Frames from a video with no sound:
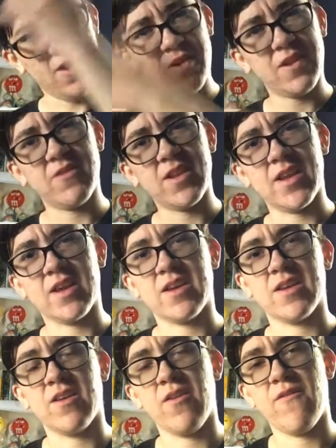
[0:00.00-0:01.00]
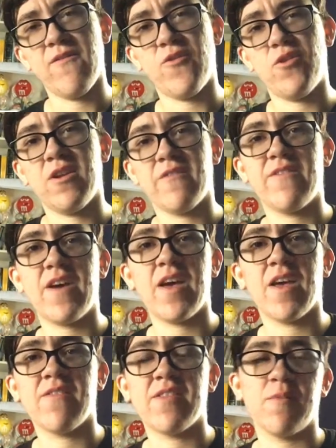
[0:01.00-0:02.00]
I'll give it like a 4 out of
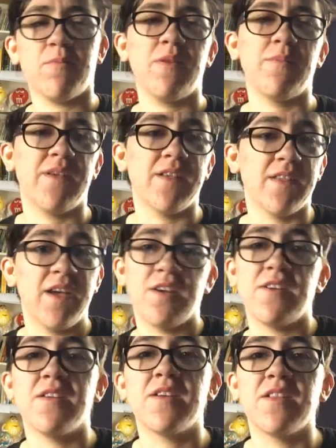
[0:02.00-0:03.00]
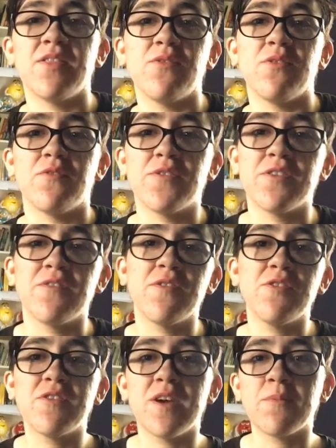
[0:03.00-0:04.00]
5, simply because I couldn't get through the first
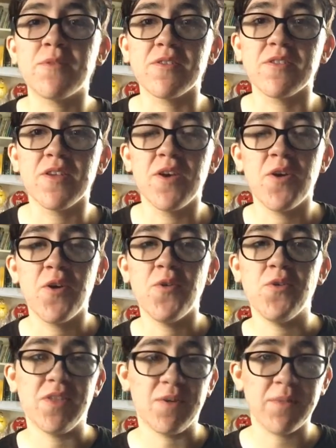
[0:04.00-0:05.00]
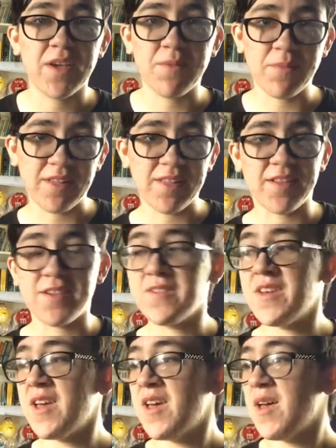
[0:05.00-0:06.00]
few chapters without making myself.
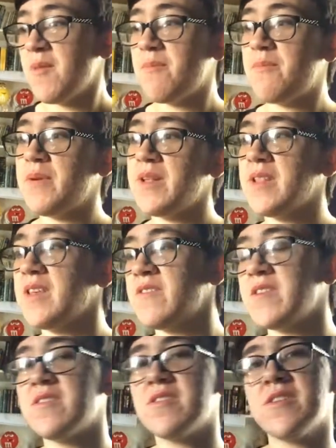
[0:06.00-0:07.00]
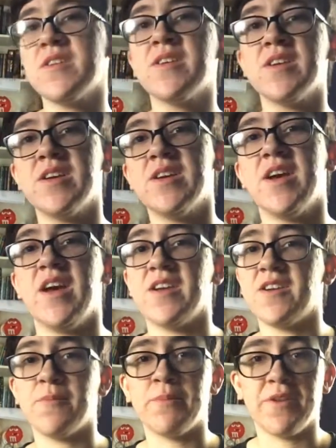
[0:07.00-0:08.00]
But eventually, I
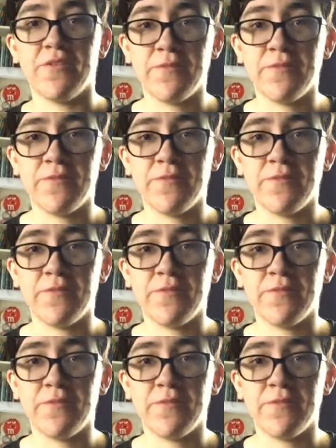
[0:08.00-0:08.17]
couldn't